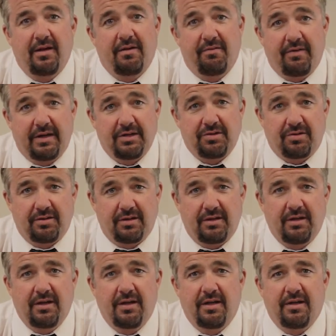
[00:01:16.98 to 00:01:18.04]
Eventually,
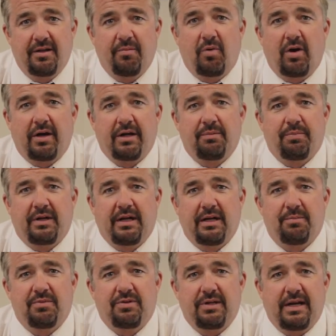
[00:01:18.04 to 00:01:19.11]
the market
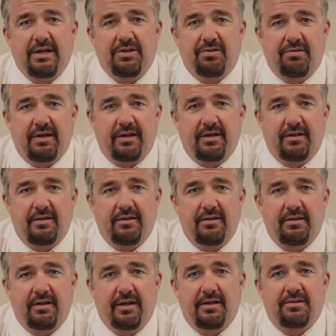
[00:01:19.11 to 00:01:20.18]
became saturated
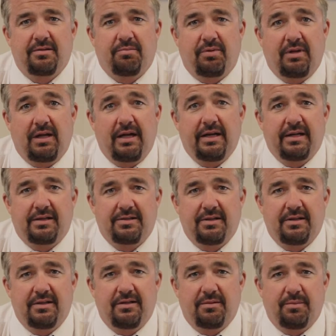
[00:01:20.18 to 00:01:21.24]
and supply
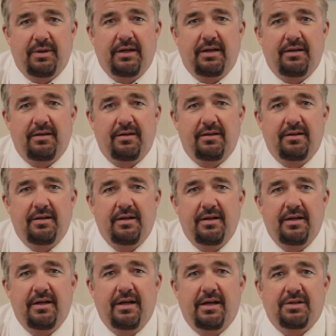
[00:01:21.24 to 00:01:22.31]
exceeded demand.
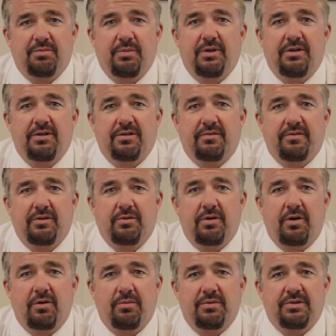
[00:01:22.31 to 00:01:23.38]
As millions of new
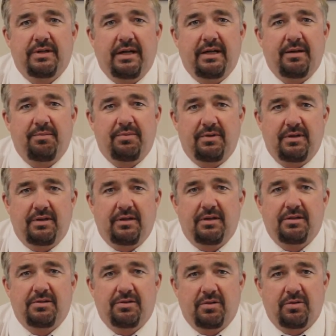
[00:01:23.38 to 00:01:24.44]
homes sat empty and
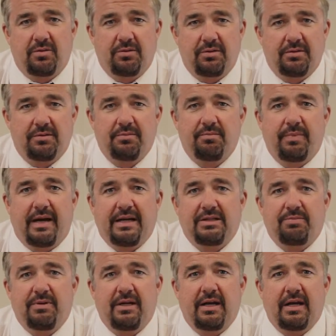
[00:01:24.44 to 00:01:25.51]
unsold,
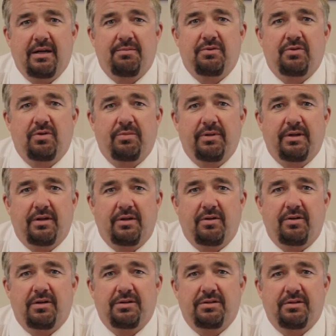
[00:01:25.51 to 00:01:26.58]
banks began absorbing the
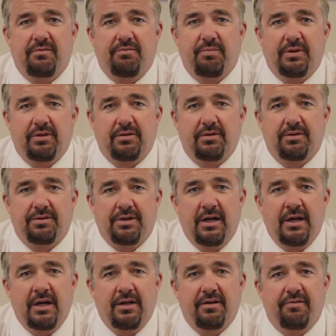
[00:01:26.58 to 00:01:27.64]
cost of builders
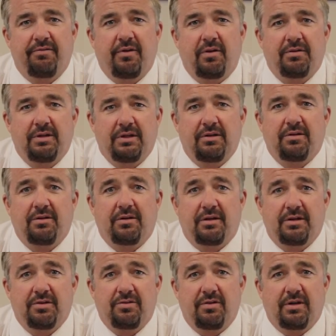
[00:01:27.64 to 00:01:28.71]
defaulting on their
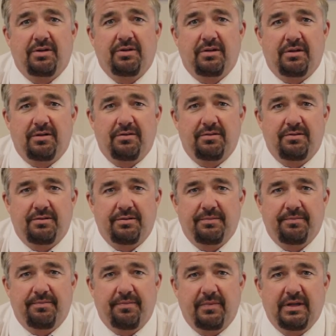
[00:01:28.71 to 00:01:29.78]
construction loans.
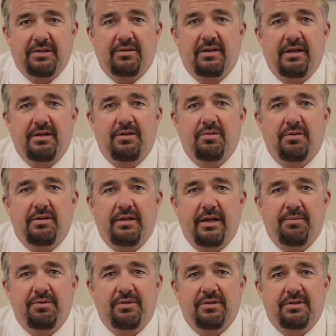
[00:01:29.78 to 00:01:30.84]
This led to
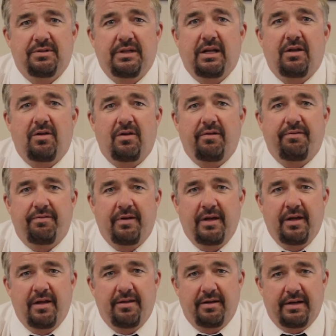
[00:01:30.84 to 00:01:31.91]
attempts to sell off
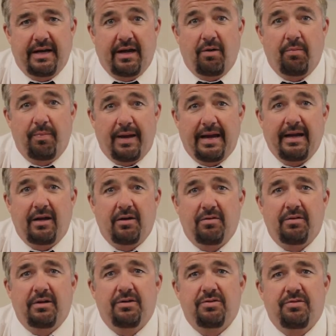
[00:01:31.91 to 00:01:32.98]
the now
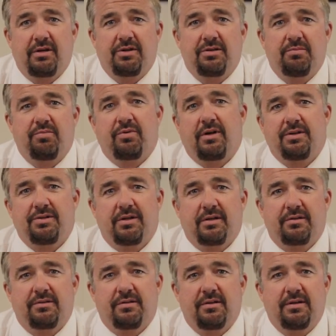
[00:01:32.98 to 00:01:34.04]
bank-owned construction
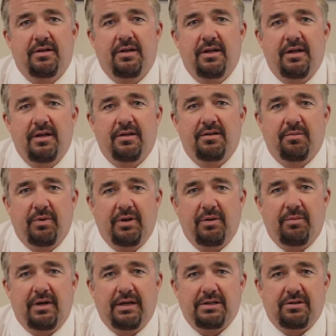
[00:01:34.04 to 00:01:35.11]
projects. To
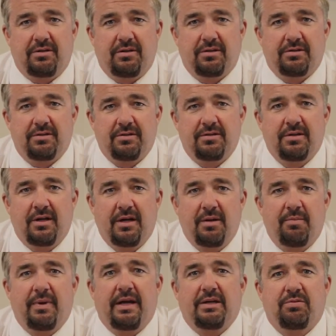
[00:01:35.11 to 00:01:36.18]
minimize losses,
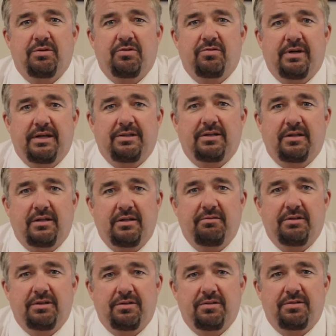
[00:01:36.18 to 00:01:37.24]
banks would drastically
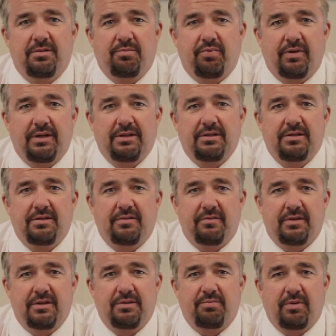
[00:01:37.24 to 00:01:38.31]
reduce the prices of
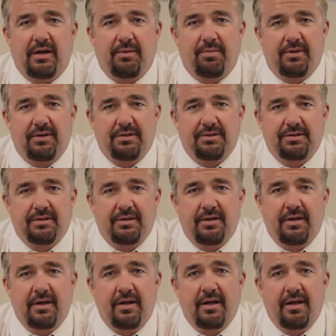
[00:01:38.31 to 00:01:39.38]
these properties.
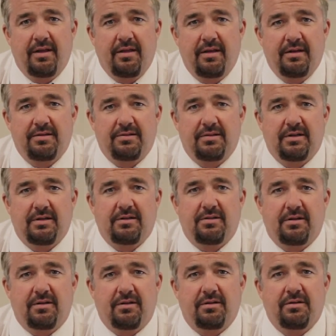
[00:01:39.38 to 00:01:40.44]
This, in
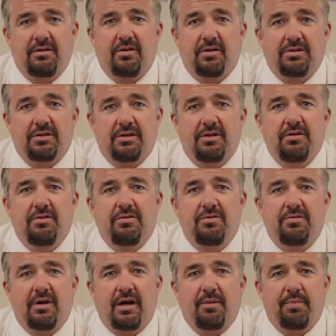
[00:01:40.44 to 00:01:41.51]
turn, caused a huge
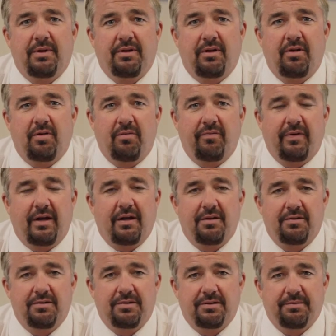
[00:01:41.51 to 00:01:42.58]
drop in the home
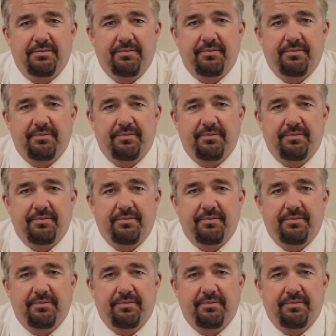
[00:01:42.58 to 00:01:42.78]
values.